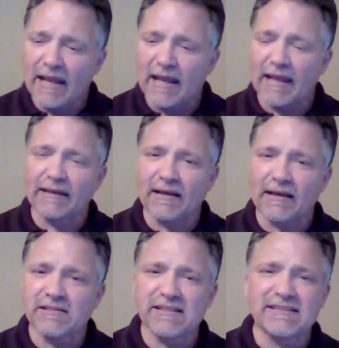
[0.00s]

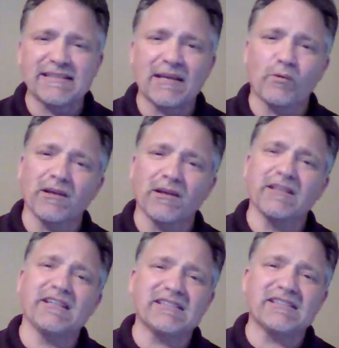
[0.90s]
And she said, "Well,
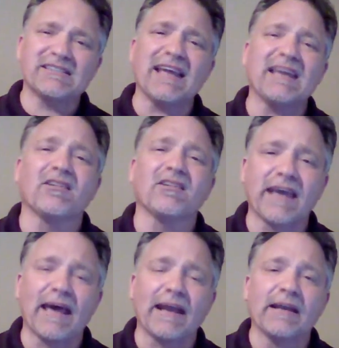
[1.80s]
you just take a look
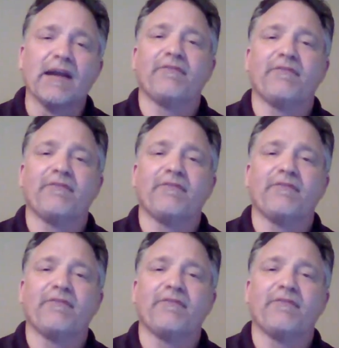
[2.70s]
at it.